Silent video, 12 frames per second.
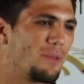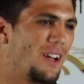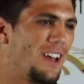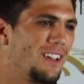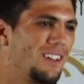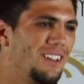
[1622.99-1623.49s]

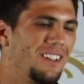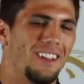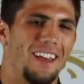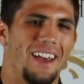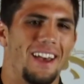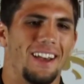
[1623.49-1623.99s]
play,
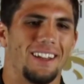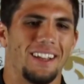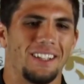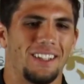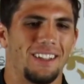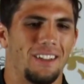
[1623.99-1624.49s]
and
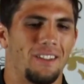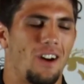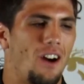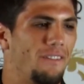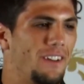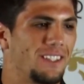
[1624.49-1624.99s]
the
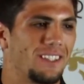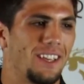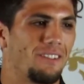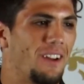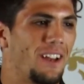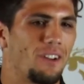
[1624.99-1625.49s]
offense is
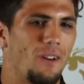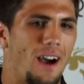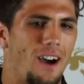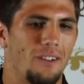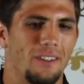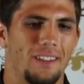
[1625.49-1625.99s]
getting ready to go
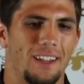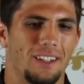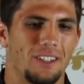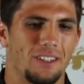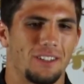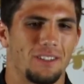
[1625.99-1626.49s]
out, and then it
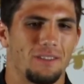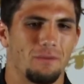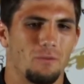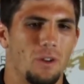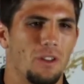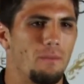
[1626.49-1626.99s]
just
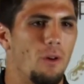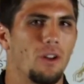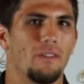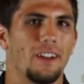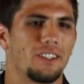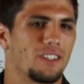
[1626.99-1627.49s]
really
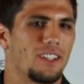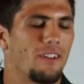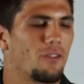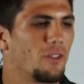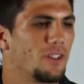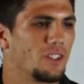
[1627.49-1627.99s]
motivates just
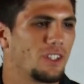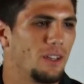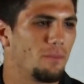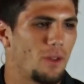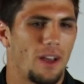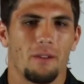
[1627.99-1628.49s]
everyone to just
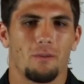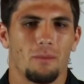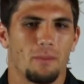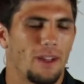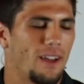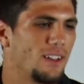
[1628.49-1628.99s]
keep playing one
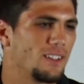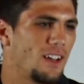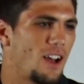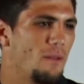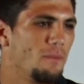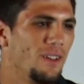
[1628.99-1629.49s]
play at a
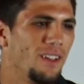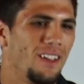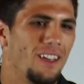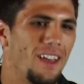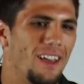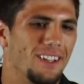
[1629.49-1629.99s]
time
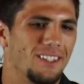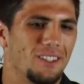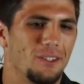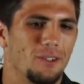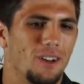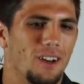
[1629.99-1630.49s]
and
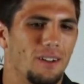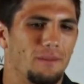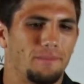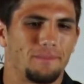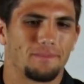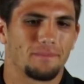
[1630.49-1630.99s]
to
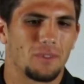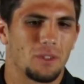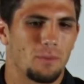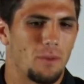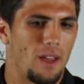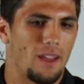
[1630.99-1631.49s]

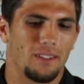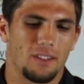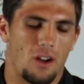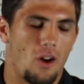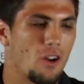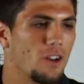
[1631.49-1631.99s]
just play
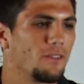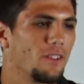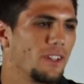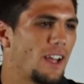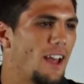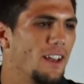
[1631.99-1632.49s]
harder for
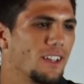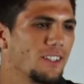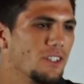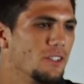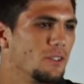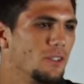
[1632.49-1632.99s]
the guy
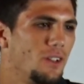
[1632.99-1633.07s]
next to you.